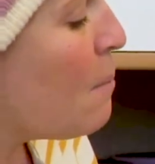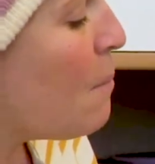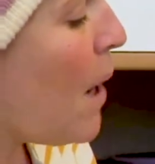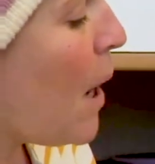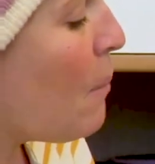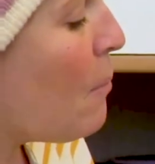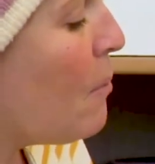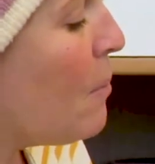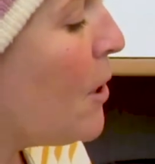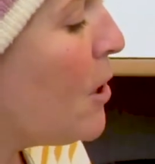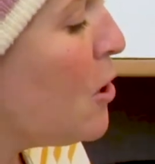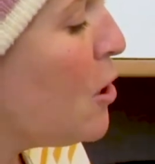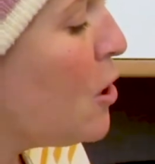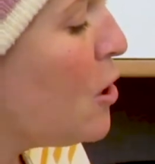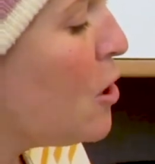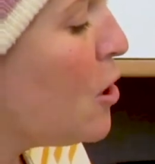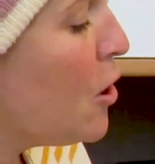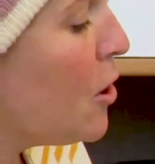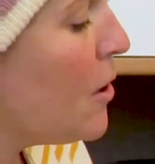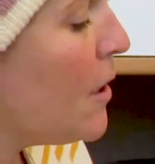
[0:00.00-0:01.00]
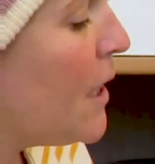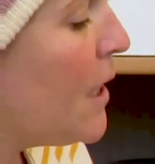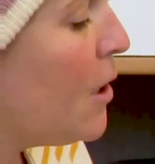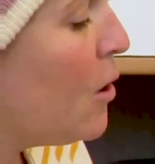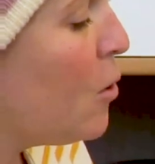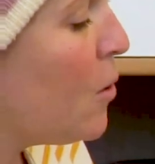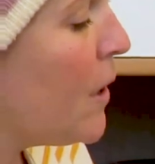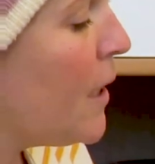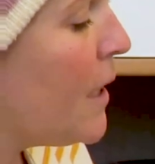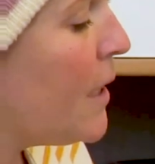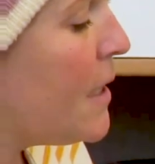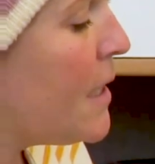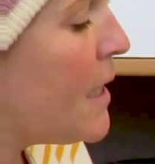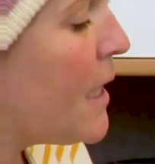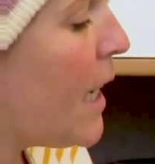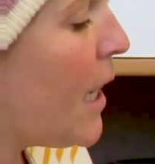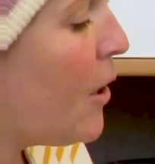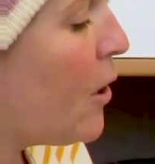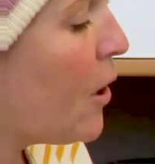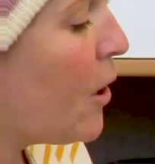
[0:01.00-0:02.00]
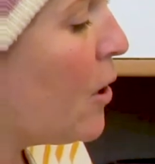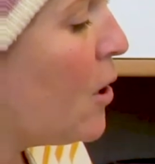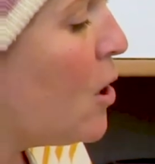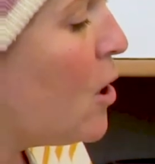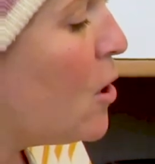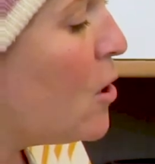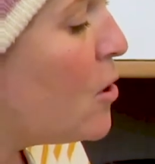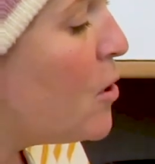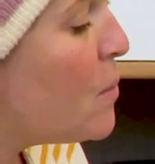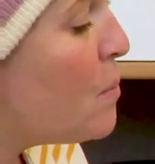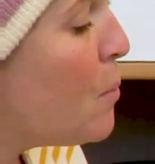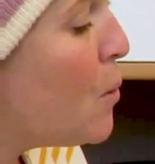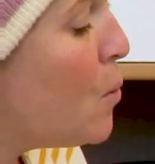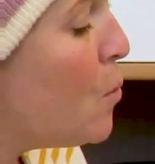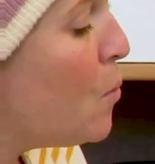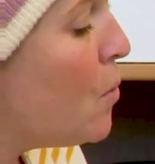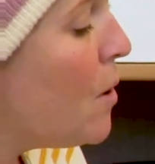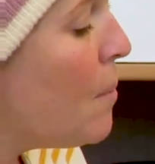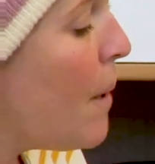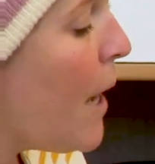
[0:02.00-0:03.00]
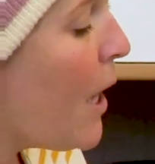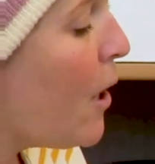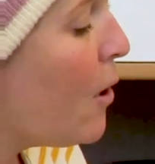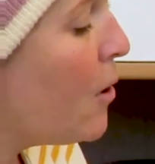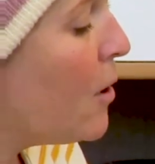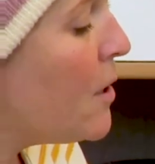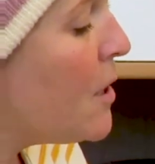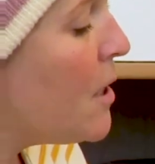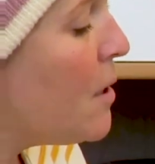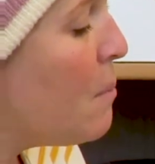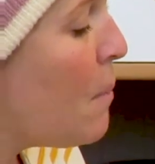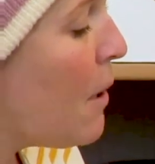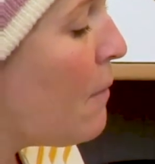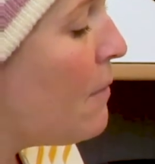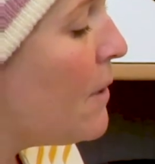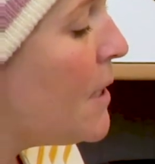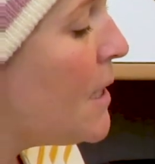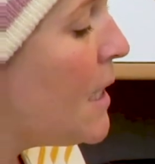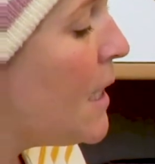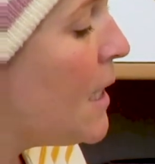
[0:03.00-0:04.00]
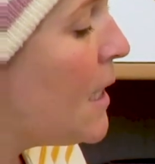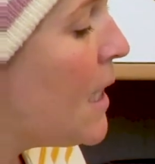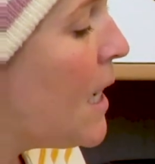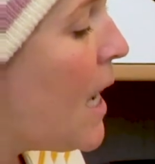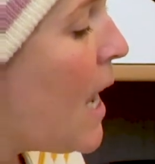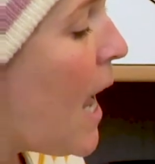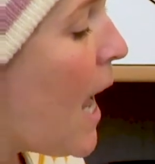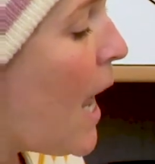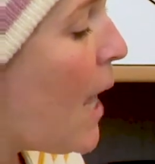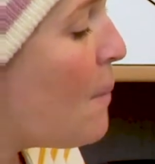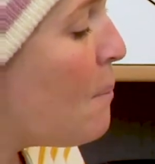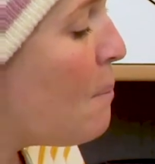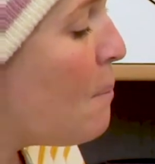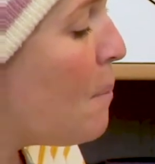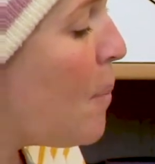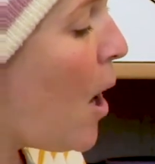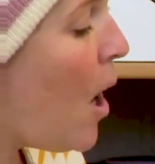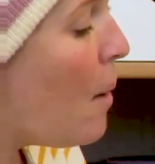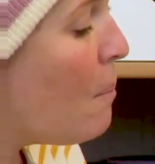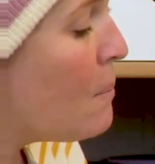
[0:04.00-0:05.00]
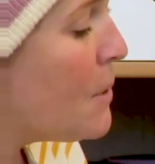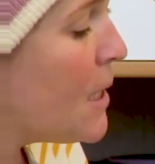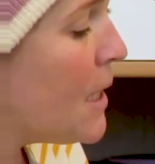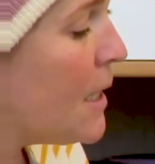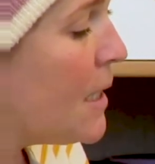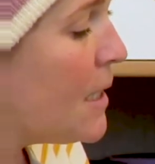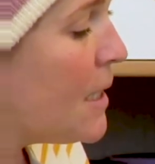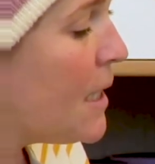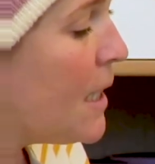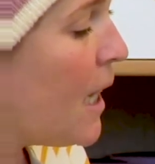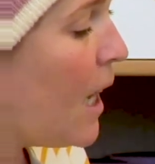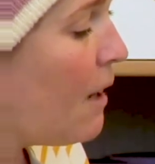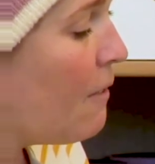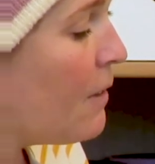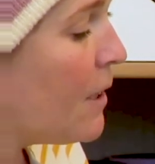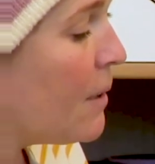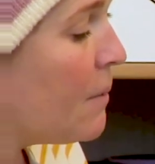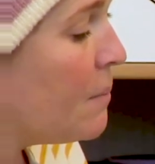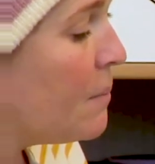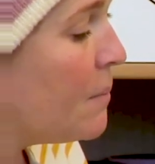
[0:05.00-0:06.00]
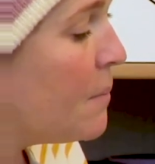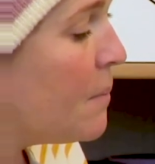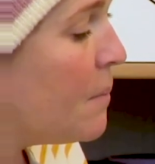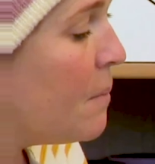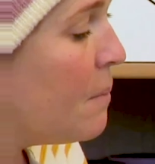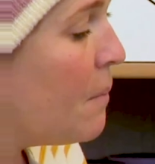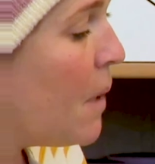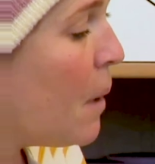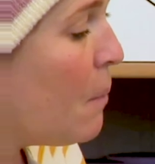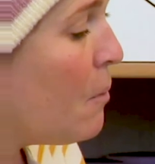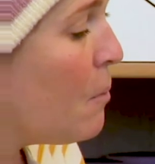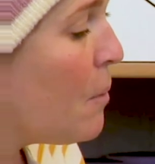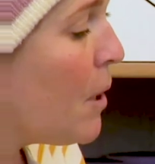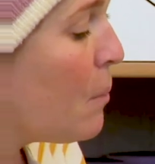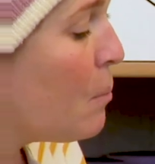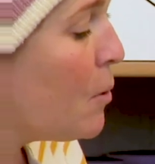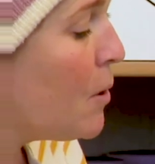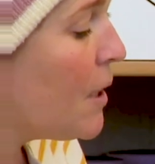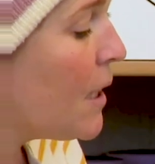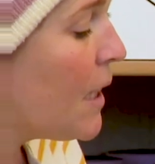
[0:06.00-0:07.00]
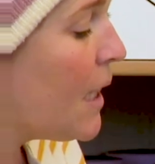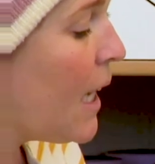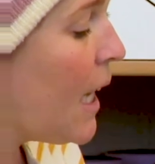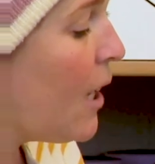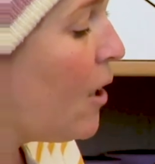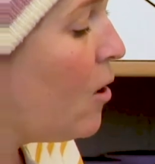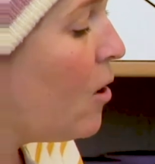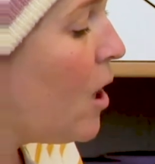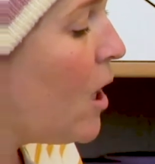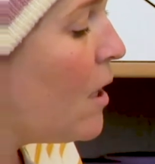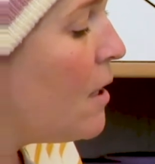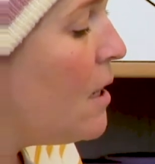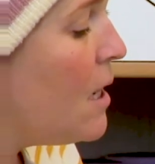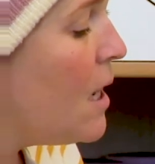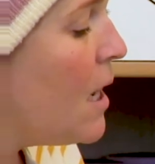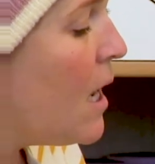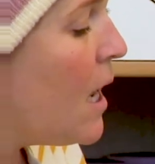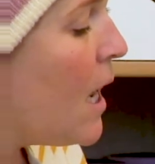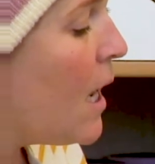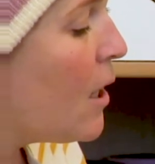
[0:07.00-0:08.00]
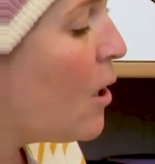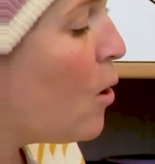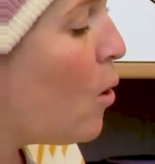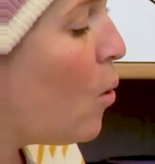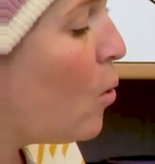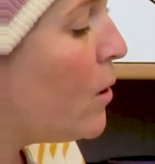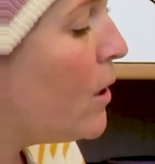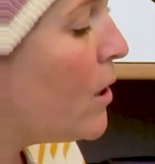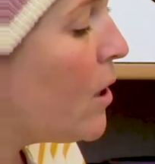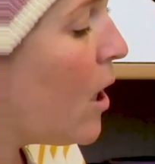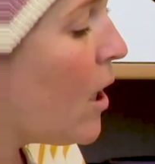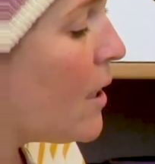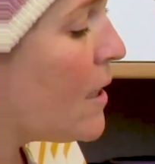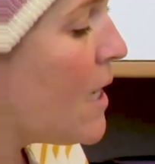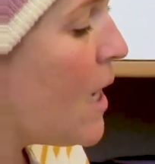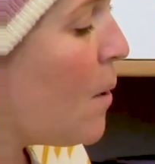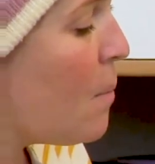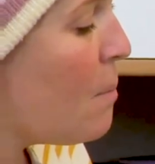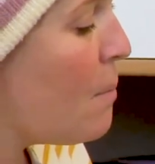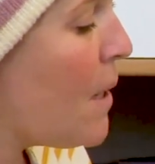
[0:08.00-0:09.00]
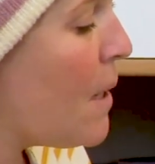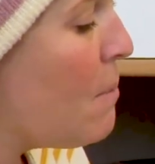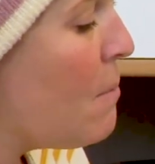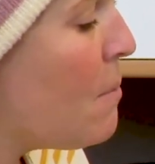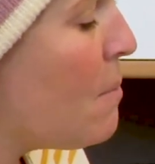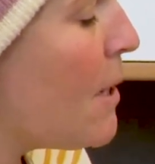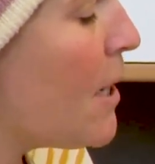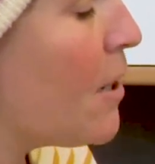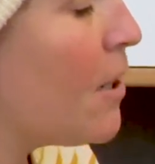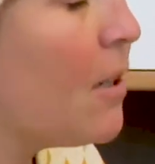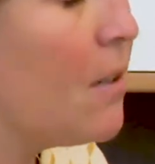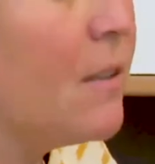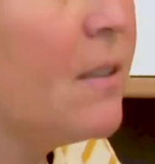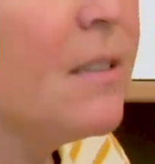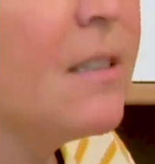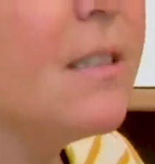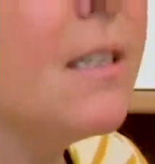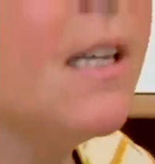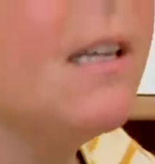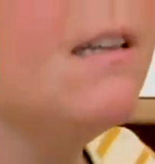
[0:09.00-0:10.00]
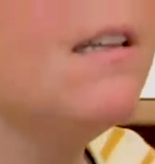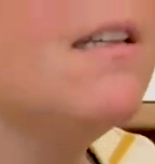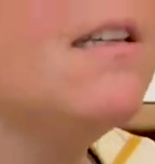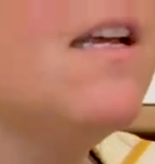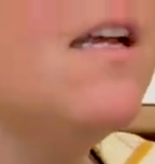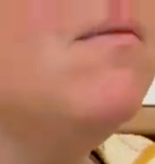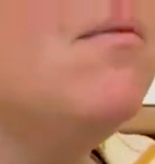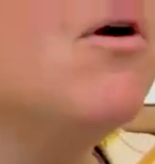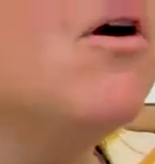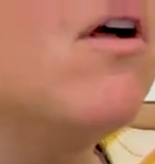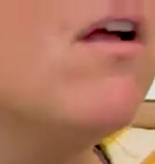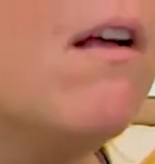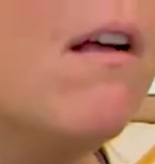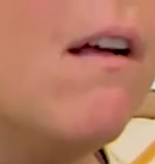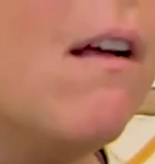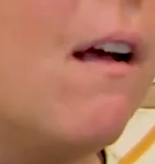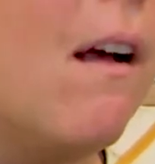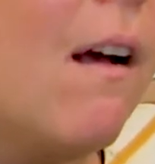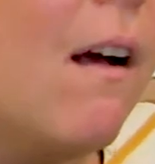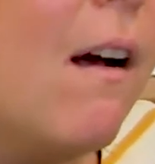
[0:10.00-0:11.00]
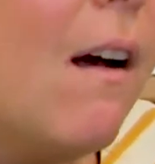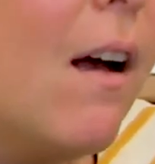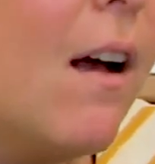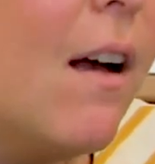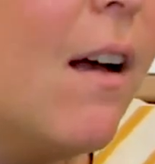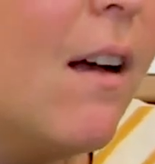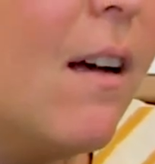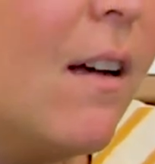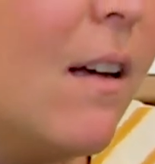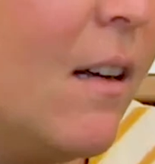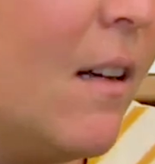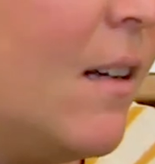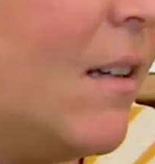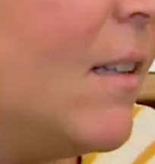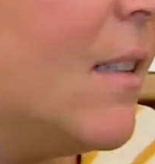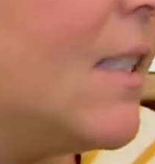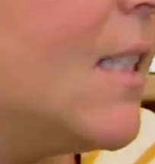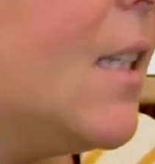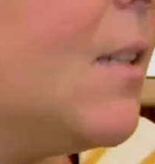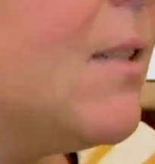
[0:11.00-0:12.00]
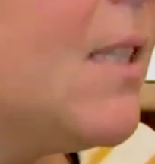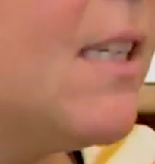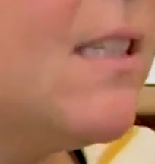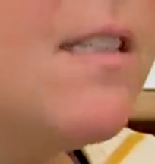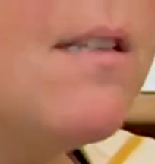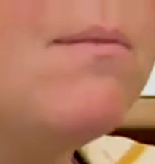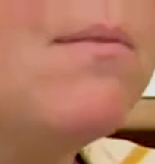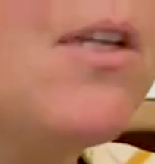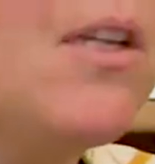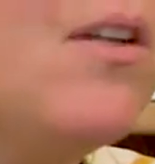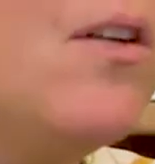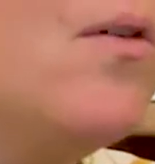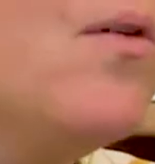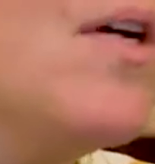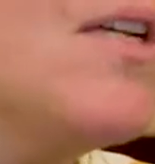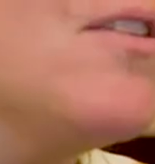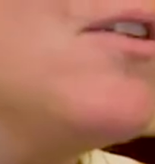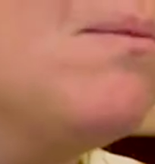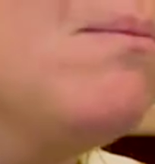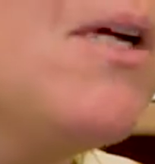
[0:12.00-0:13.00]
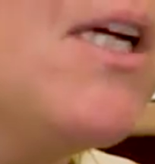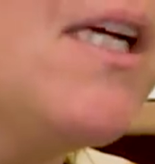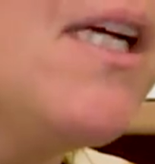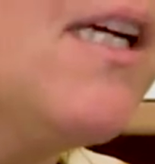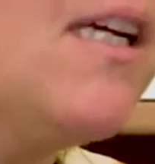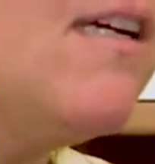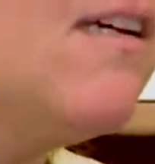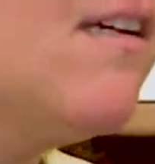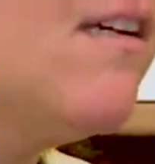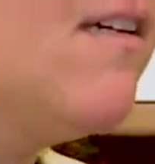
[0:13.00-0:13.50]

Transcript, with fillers: Papa Bear stirred the ingredients together, spooned the batter into the muffin tin, and popped it into the oven. Mama Bear put the kettle on, and Goldilocks helped Baby Bear set the table. Sounds like something you guys are making.